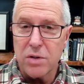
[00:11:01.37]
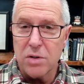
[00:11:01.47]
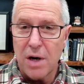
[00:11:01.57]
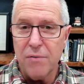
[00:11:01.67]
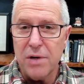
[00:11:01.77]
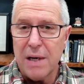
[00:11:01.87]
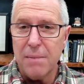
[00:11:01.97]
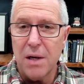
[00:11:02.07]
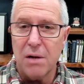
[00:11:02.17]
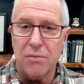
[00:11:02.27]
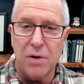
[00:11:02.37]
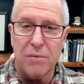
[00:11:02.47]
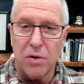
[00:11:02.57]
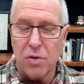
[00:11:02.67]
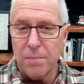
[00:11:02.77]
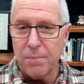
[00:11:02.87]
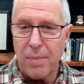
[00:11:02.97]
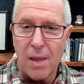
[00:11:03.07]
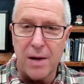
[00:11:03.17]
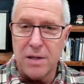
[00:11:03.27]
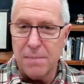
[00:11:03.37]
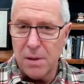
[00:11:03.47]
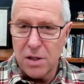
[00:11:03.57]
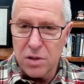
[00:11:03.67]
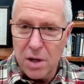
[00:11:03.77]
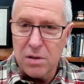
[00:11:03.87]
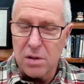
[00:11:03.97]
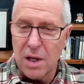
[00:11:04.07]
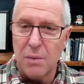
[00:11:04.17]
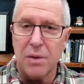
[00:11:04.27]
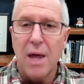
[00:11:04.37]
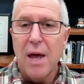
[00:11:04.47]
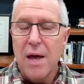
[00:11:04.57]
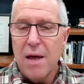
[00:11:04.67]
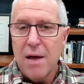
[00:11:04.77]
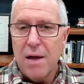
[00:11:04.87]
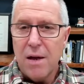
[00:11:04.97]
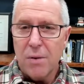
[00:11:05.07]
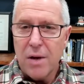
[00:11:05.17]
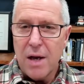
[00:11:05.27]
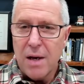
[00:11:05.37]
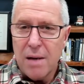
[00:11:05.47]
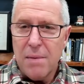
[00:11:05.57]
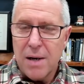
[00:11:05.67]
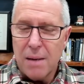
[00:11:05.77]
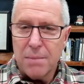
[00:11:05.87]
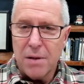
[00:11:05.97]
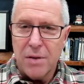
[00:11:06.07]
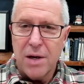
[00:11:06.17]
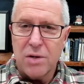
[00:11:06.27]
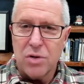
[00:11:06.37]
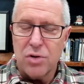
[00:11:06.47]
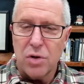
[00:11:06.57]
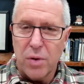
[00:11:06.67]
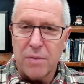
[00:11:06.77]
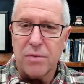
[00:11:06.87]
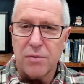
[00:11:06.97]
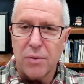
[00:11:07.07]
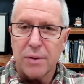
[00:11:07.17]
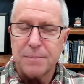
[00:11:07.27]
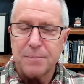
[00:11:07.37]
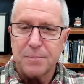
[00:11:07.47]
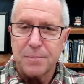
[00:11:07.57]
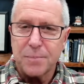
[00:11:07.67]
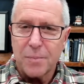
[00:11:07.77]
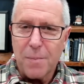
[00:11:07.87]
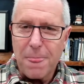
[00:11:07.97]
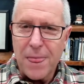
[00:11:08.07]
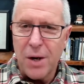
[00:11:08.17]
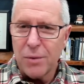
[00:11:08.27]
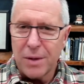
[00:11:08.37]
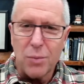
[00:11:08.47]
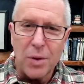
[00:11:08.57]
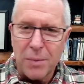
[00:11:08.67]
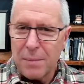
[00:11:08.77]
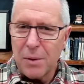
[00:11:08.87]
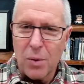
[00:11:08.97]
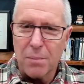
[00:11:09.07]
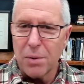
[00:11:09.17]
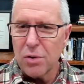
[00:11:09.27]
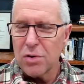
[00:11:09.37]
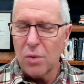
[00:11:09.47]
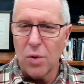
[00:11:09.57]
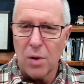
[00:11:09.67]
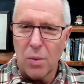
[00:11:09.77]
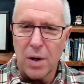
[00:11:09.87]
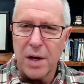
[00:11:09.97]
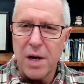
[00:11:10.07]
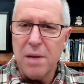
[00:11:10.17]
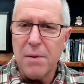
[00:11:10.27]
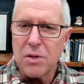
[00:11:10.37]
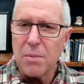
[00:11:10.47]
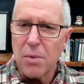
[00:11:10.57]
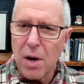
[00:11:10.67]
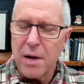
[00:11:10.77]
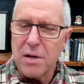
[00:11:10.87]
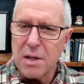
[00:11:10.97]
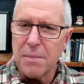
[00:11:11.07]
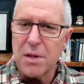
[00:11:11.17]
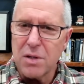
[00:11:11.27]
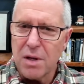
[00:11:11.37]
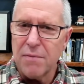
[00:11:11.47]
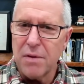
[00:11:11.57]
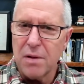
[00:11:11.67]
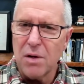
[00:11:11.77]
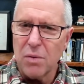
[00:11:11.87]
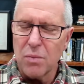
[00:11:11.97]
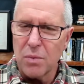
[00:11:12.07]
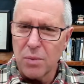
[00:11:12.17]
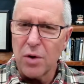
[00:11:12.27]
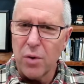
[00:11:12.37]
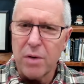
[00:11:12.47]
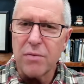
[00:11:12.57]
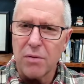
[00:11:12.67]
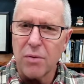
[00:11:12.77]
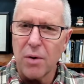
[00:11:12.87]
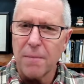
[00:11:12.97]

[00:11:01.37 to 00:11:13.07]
every time I get in front of a group, I typically start the day with, give me a couple of things that you're grateful for. What maybe one personal one at work, and you'd be surprised some of the stuff that we're grateful for.